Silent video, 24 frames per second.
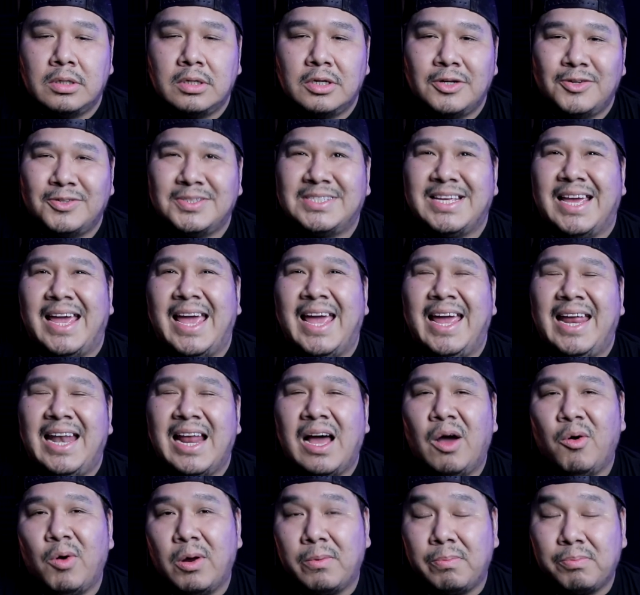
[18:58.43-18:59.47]
It was an
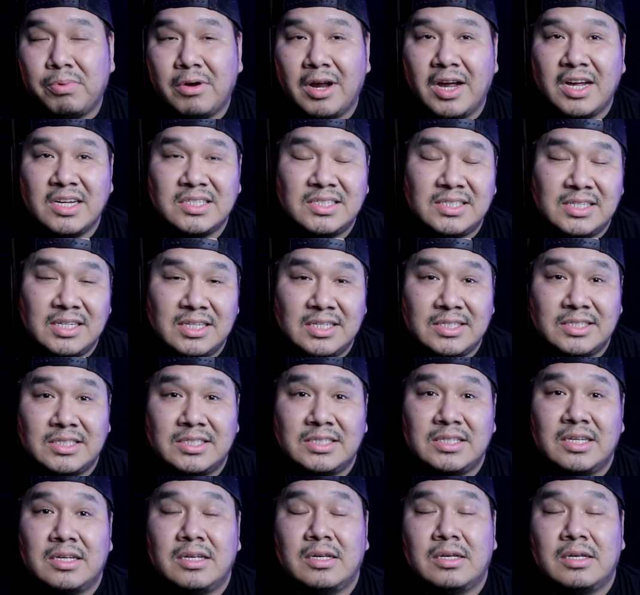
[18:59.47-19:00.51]
8-hour process.